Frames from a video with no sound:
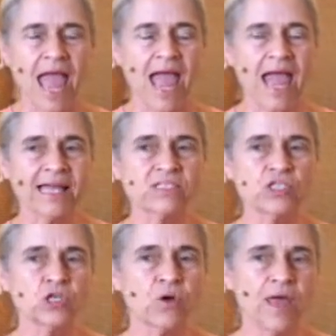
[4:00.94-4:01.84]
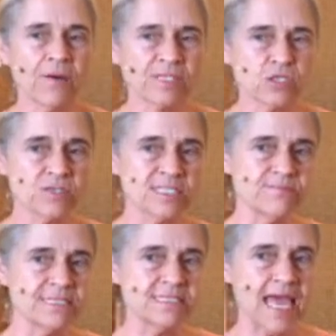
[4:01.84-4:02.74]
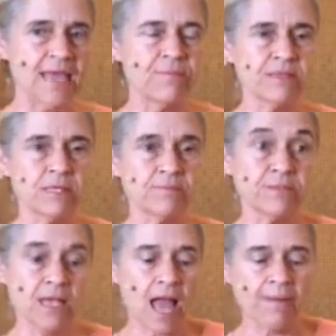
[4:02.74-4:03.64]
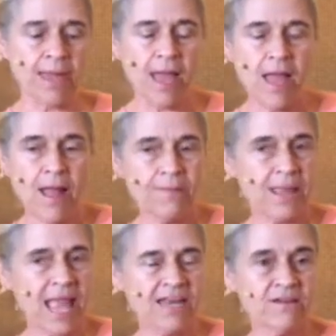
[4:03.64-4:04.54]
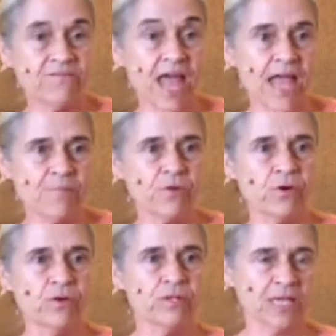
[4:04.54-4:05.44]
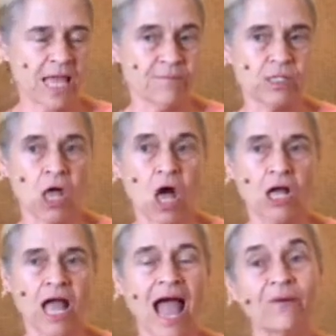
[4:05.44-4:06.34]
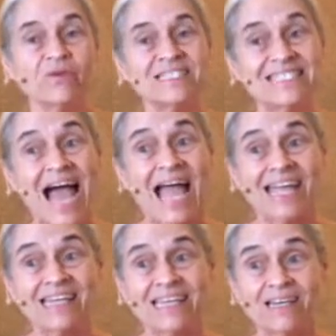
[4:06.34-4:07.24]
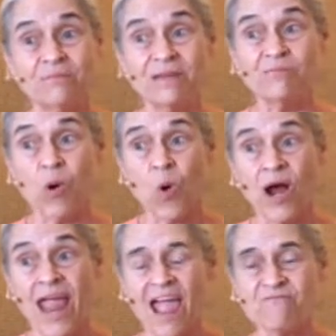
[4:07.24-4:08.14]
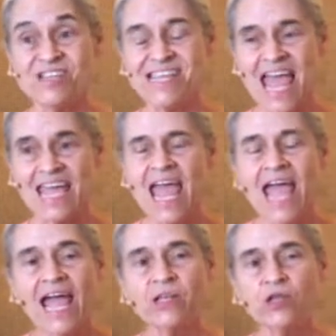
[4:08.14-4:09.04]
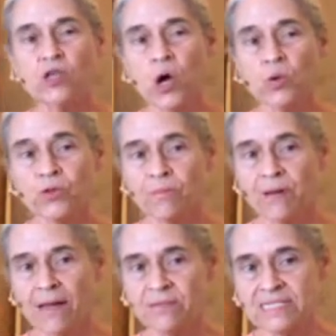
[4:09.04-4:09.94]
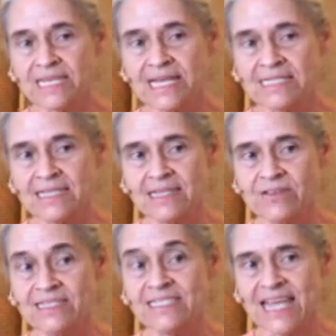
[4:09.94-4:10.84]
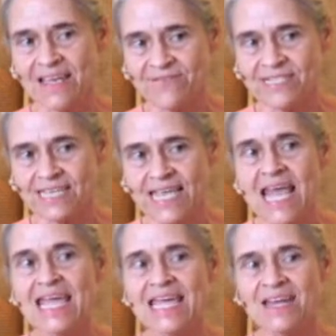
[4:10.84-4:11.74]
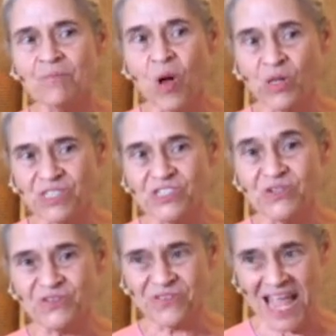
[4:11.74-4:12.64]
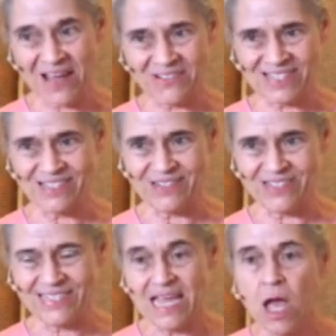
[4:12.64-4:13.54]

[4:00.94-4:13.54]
And so that was Christmas Day, but the time end of April came along, I was dying a little bit more every day. And you know, the Bible says that there's safety in a multitude of counselors.